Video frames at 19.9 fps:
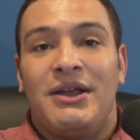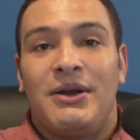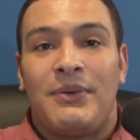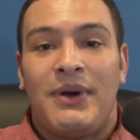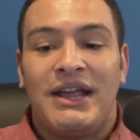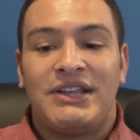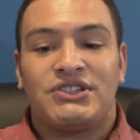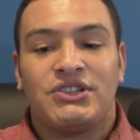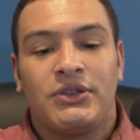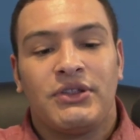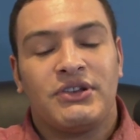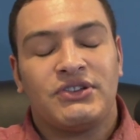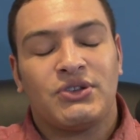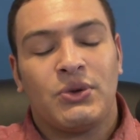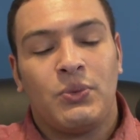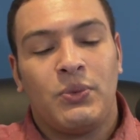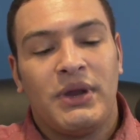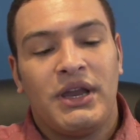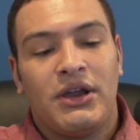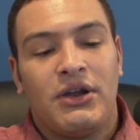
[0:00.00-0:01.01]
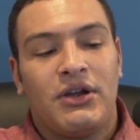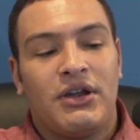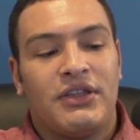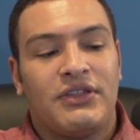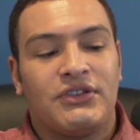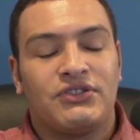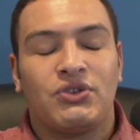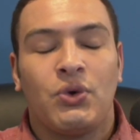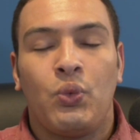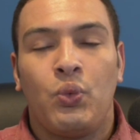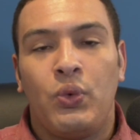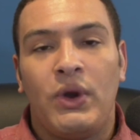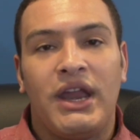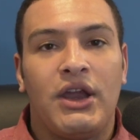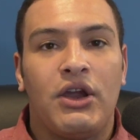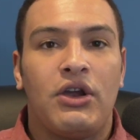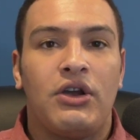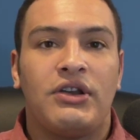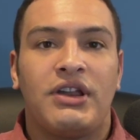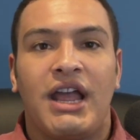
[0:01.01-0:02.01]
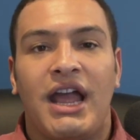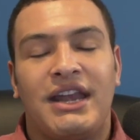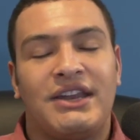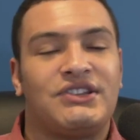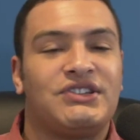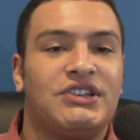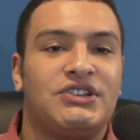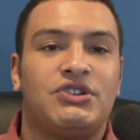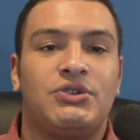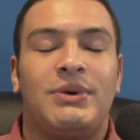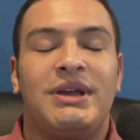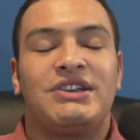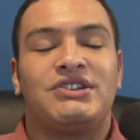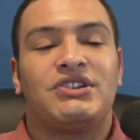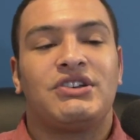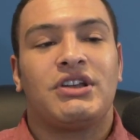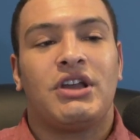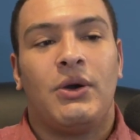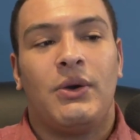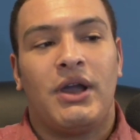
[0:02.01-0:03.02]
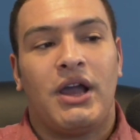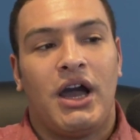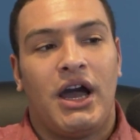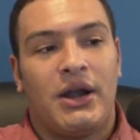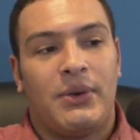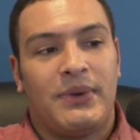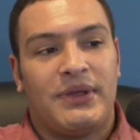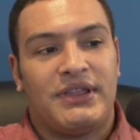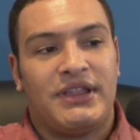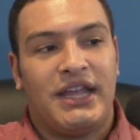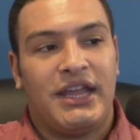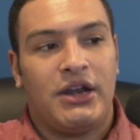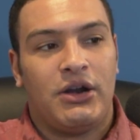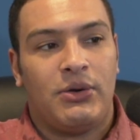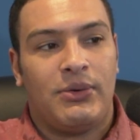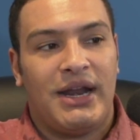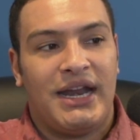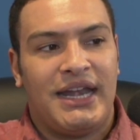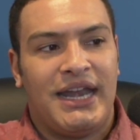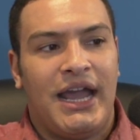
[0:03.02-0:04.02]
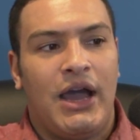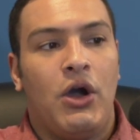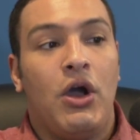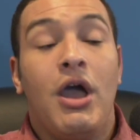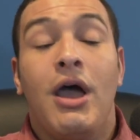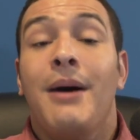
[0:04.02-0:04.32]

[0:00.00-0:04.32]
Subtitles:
Right, so there's a weird kind of situation going on with NATO right now.